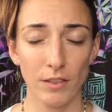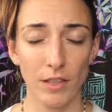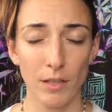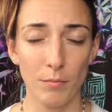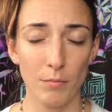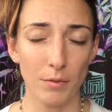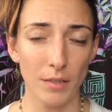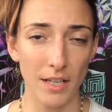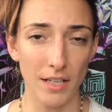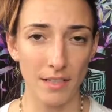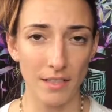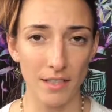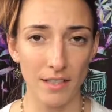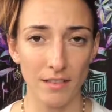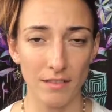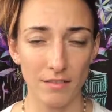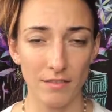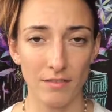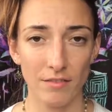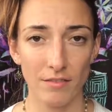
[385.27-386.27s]
complacent,
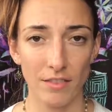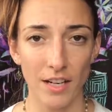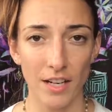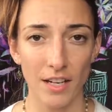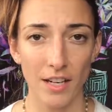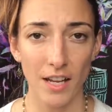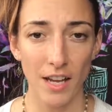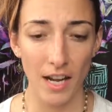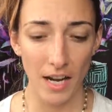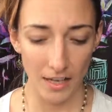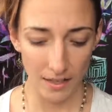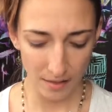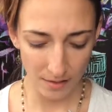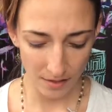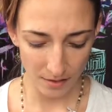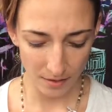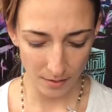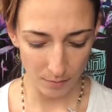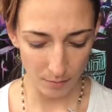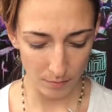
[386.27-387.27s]
right? And it
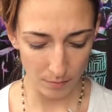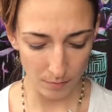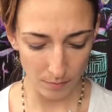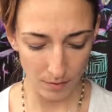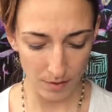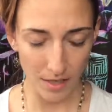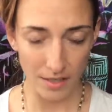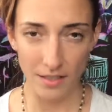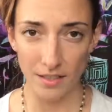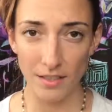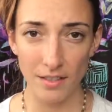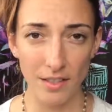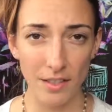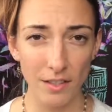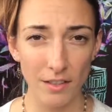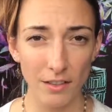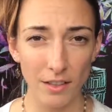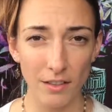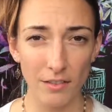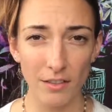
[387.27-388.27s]
doesn't
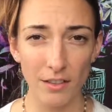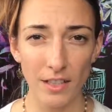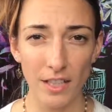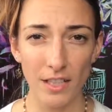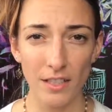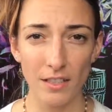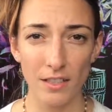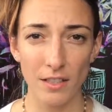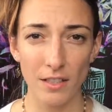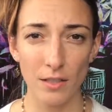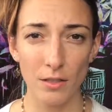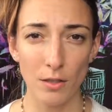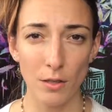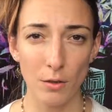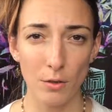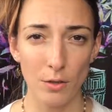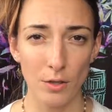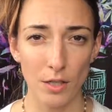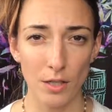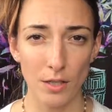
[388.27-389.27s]
necessarily relate to the
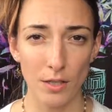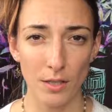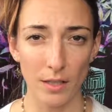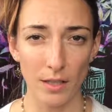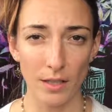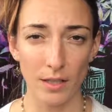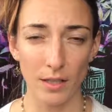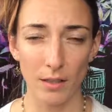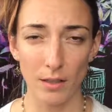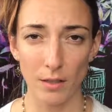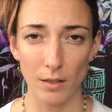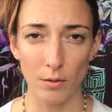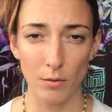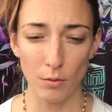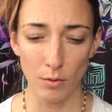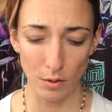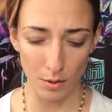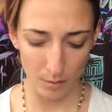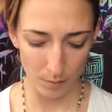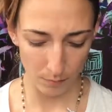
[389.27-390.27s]
doshas. Like you
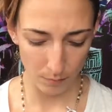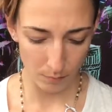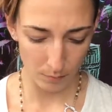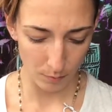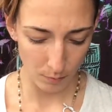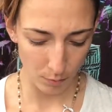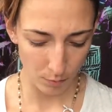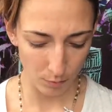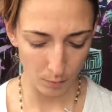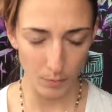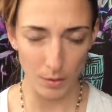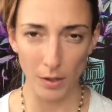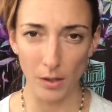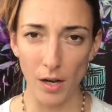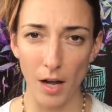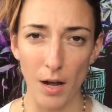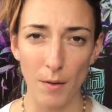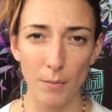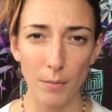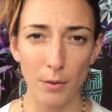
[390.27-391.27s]
could be a
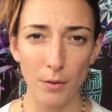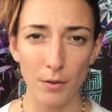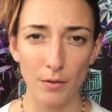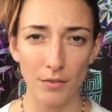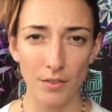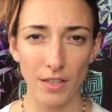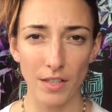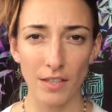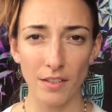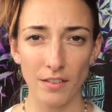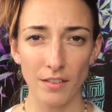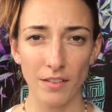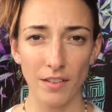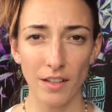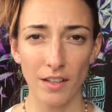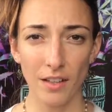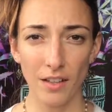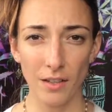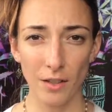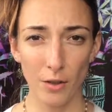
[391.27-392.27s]
combo of these.
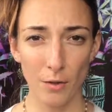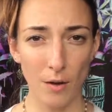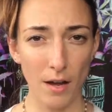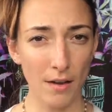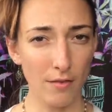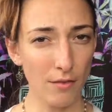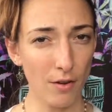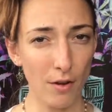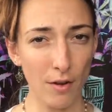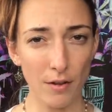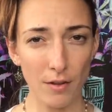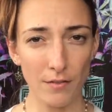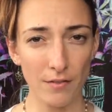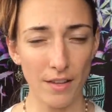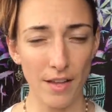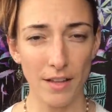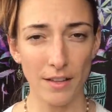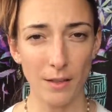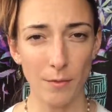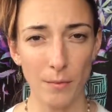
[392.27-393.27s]
You have all of
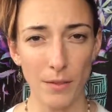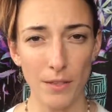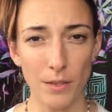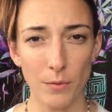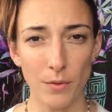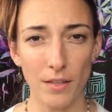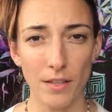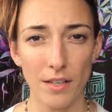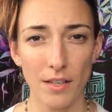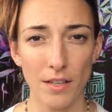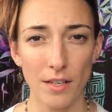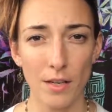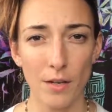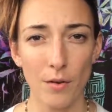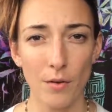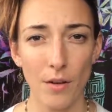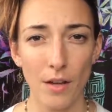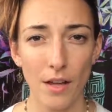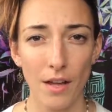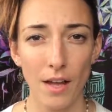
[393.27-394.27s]
the elements within
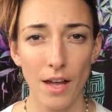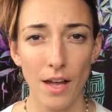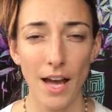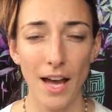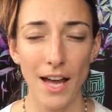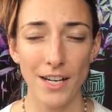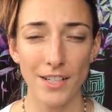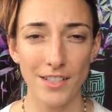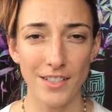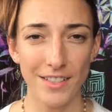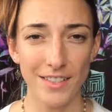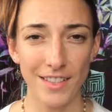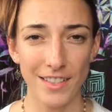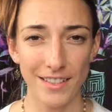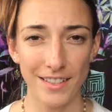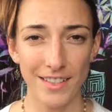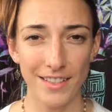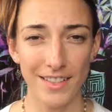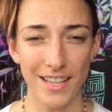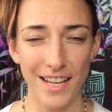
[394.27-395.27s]
you. I just
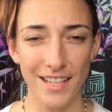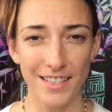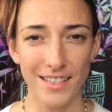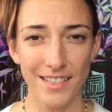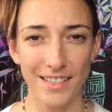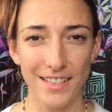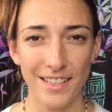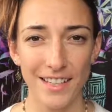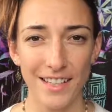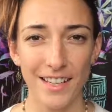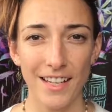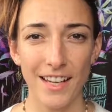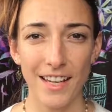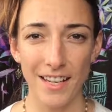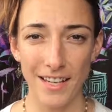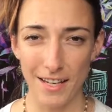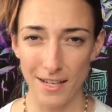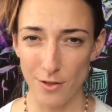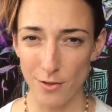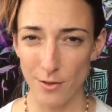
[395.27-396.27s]
think that that's
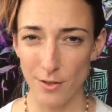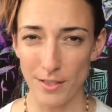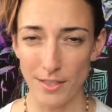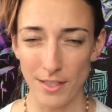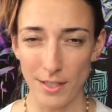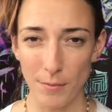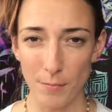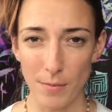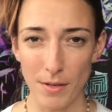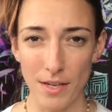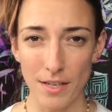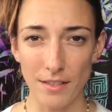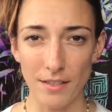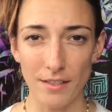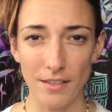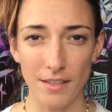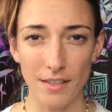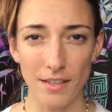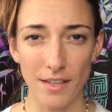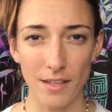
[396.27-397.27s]
an interesting
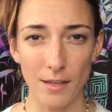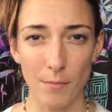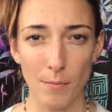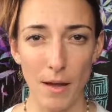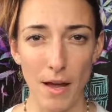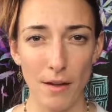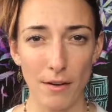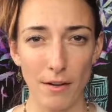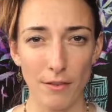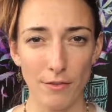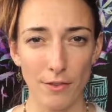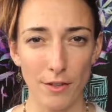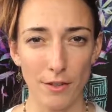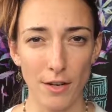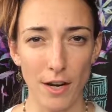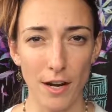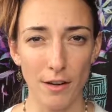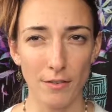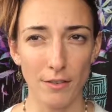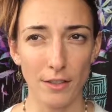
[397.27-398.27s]
piece to think about if you're
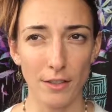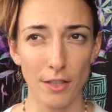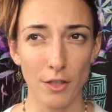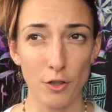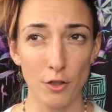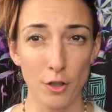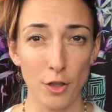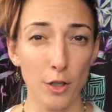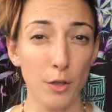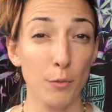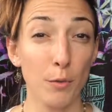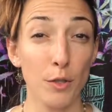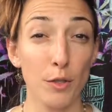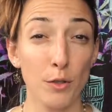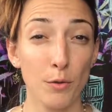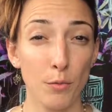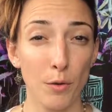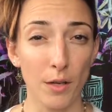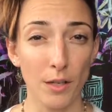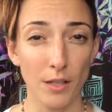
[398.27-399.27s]
not really sure
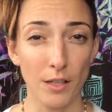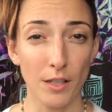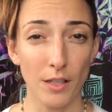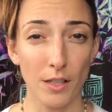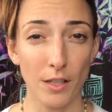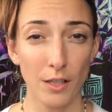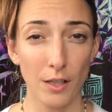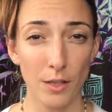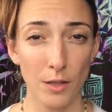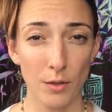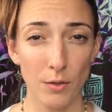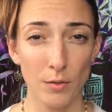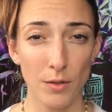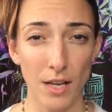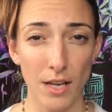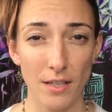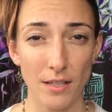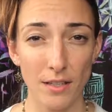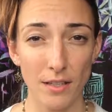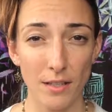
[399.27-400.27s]
which one you
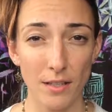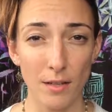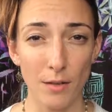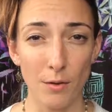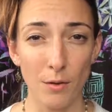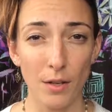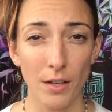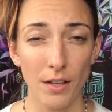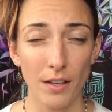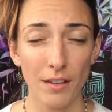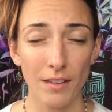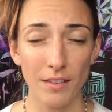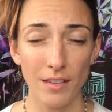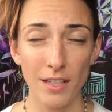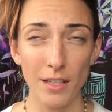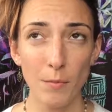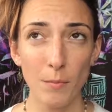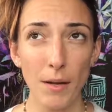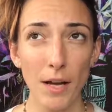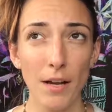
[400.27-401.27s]
tend to do.
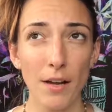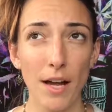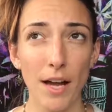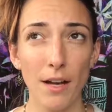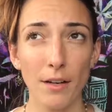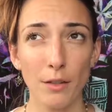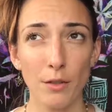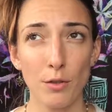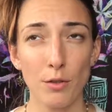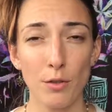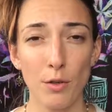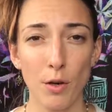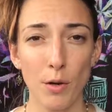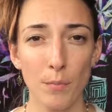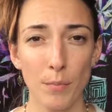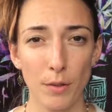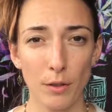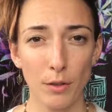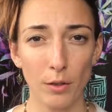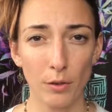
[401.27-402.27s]
Think about how you show
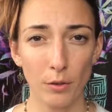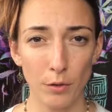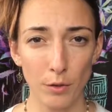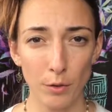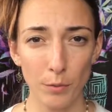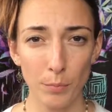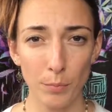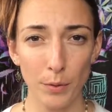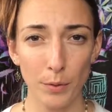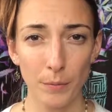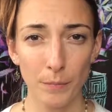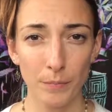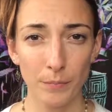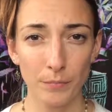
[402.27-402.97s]
up in the group